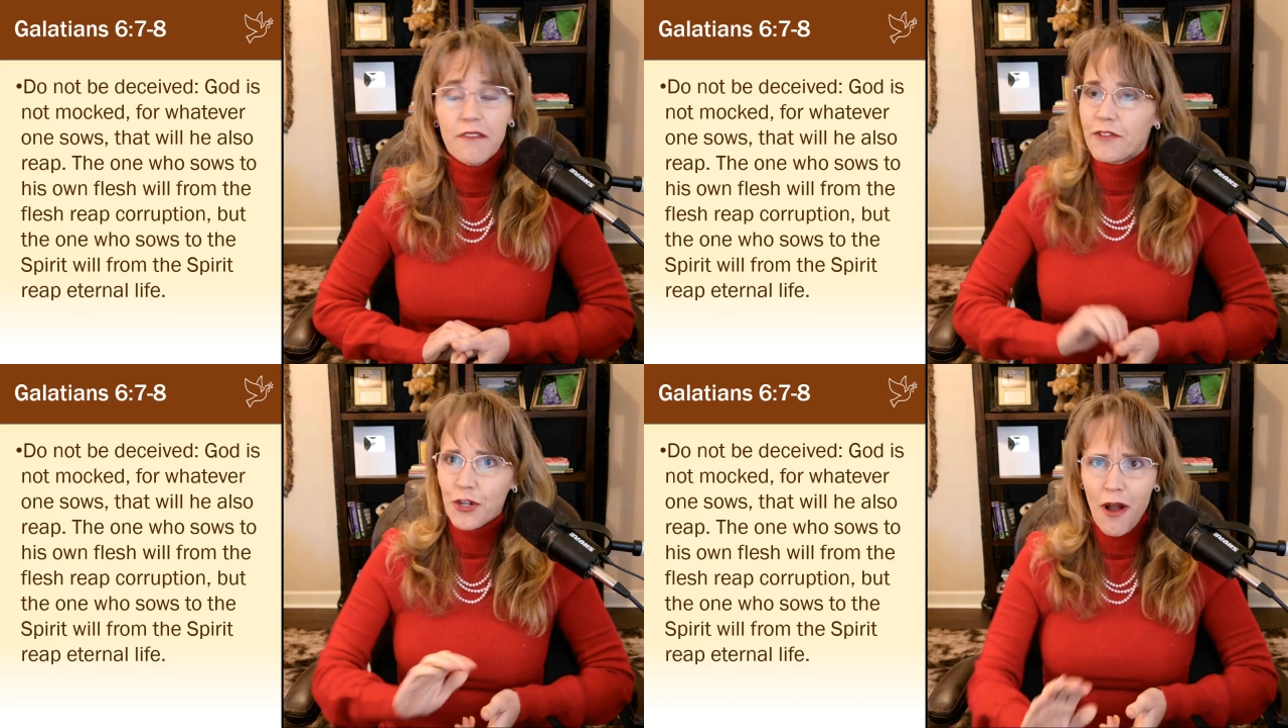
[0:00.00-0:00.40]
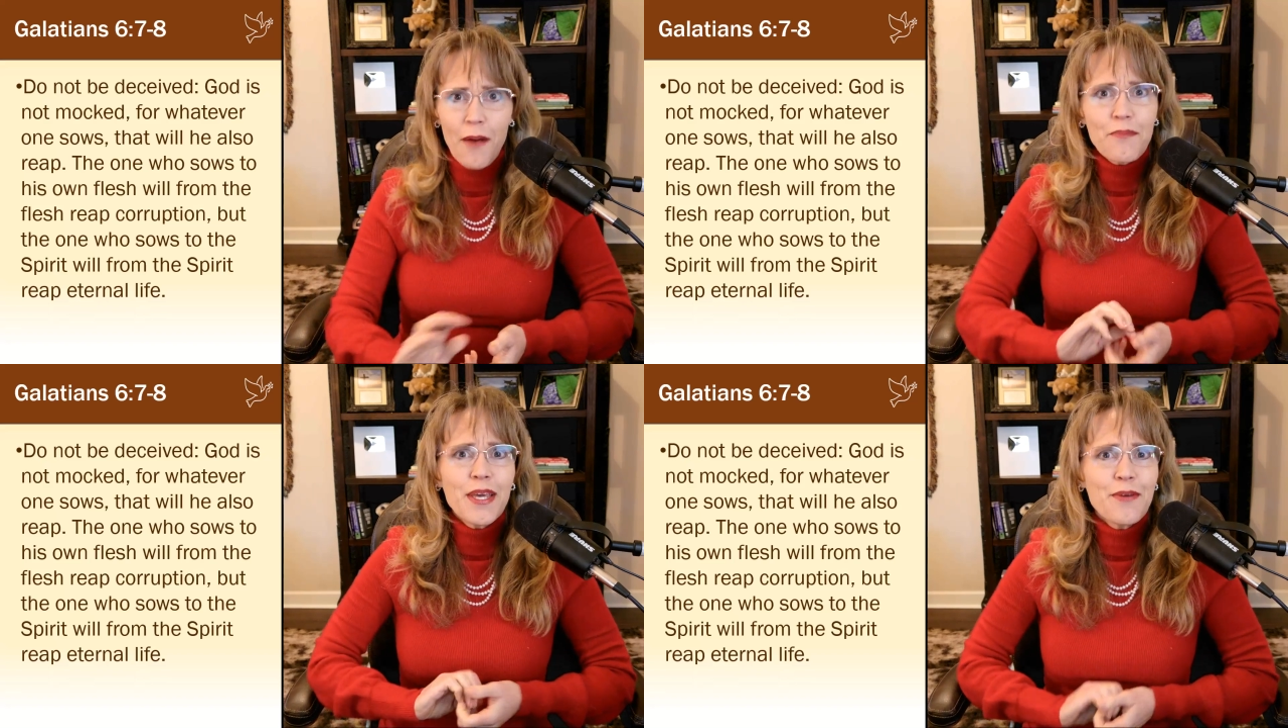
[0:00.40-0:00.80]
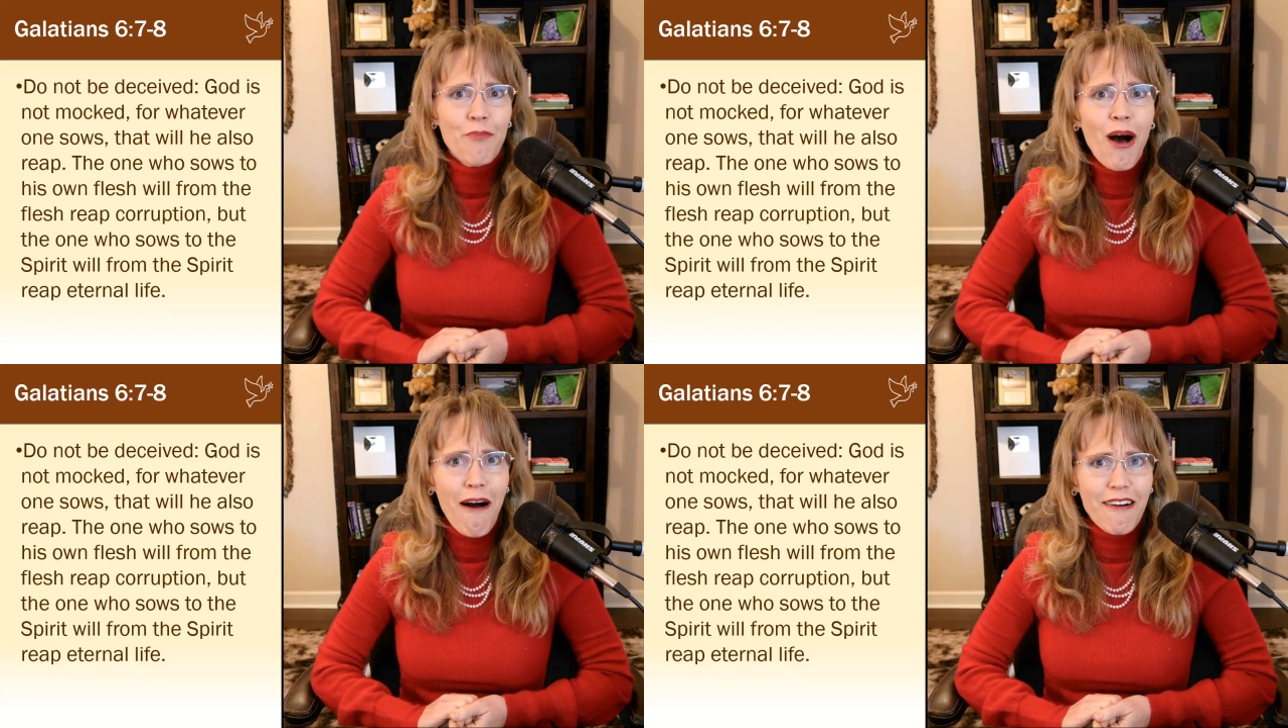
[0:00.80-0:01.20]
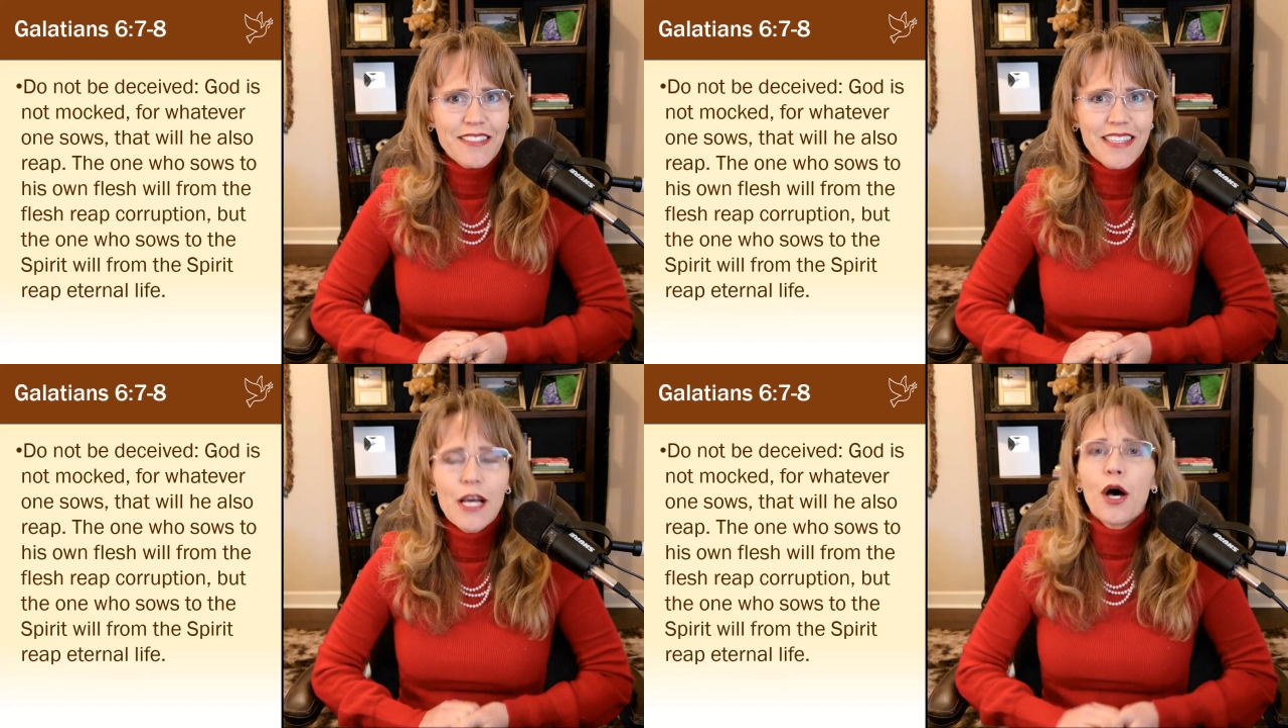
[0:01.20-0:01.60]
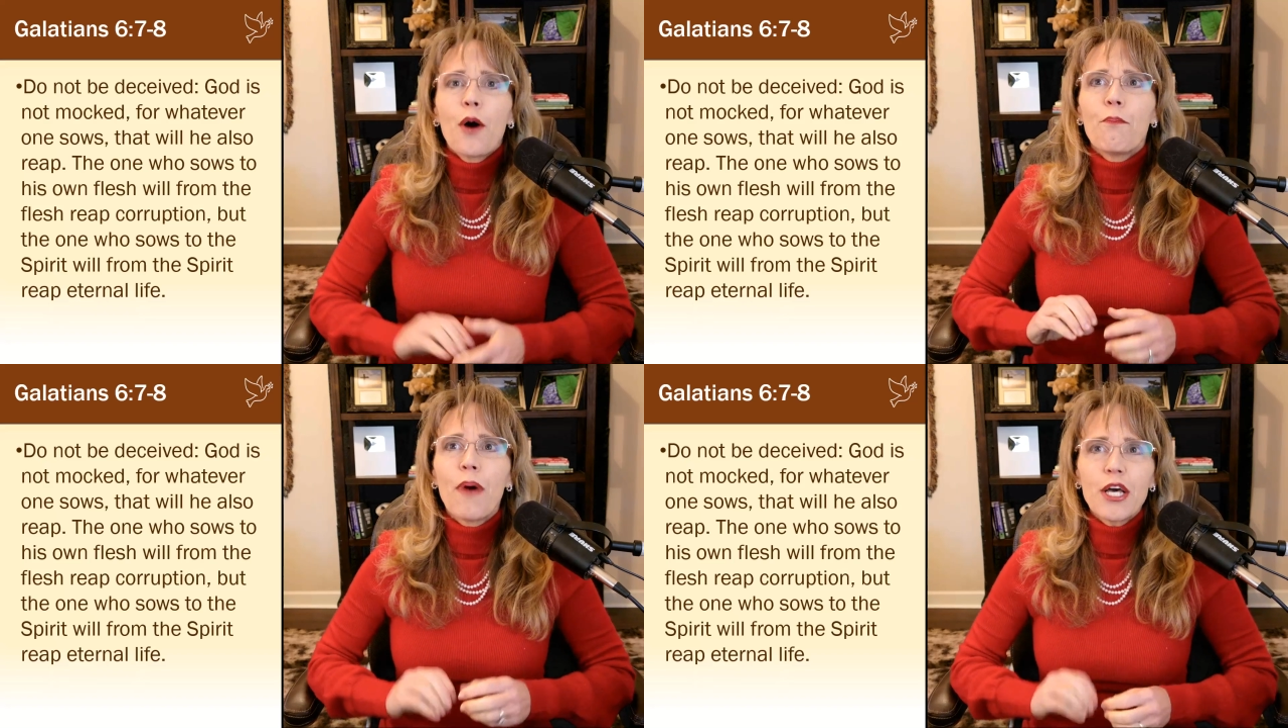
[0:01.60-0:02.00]
You're not being mocked,
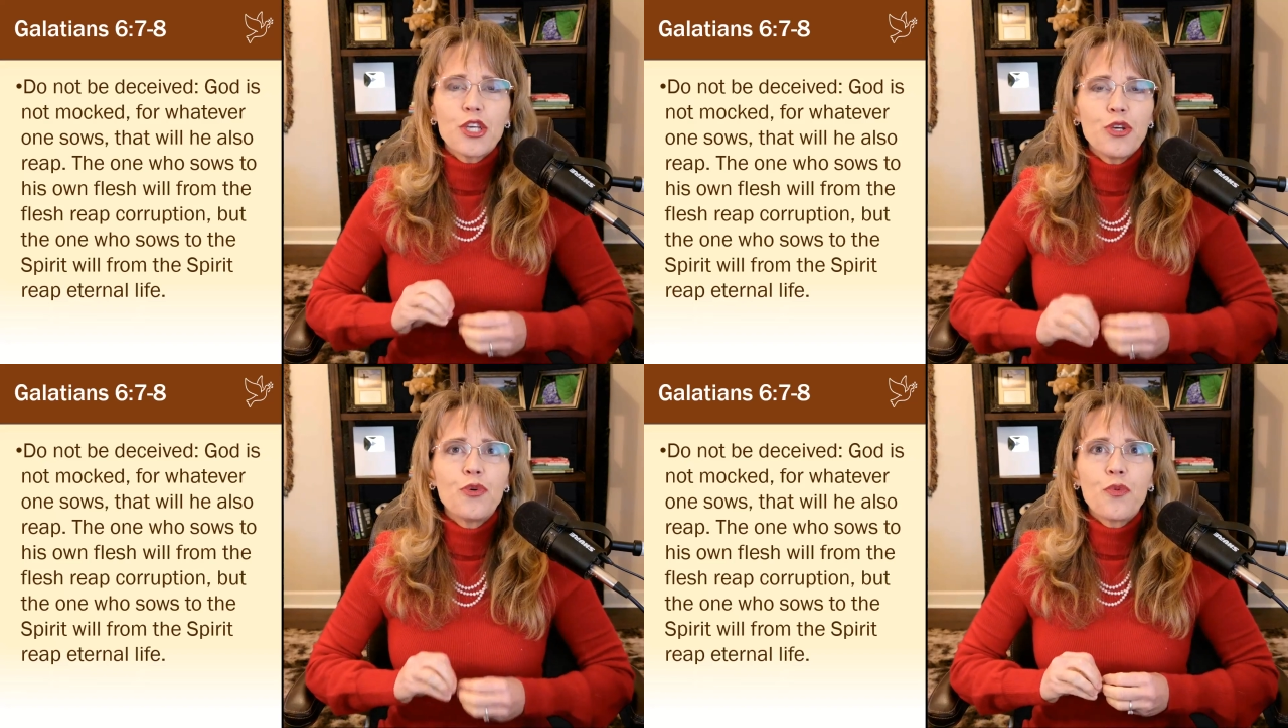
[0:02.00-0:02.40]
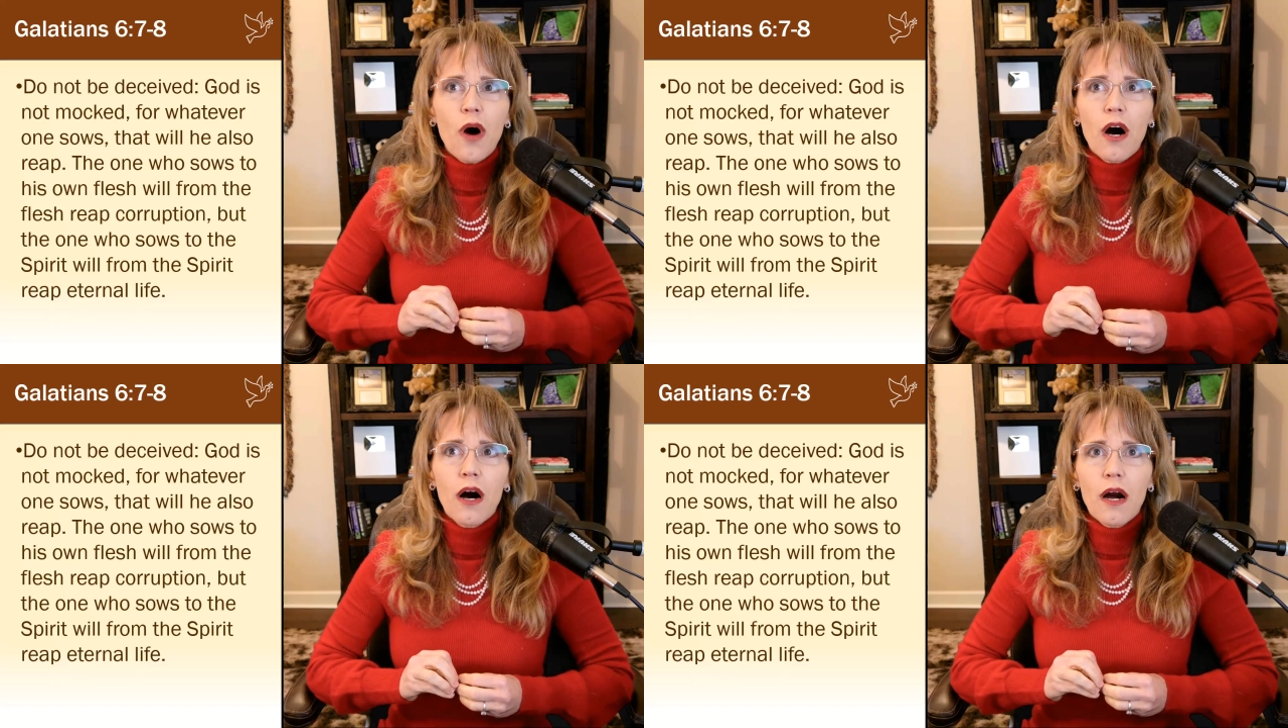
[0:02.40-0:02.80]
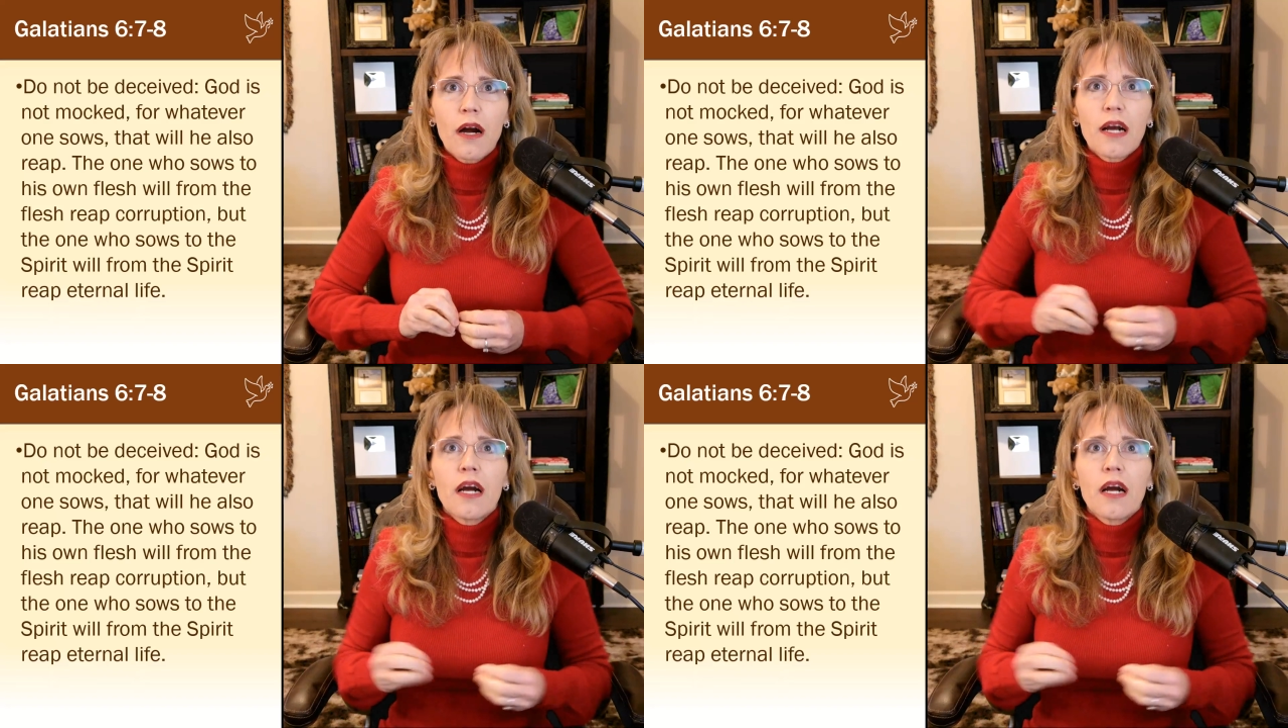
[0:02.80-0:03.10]
but you are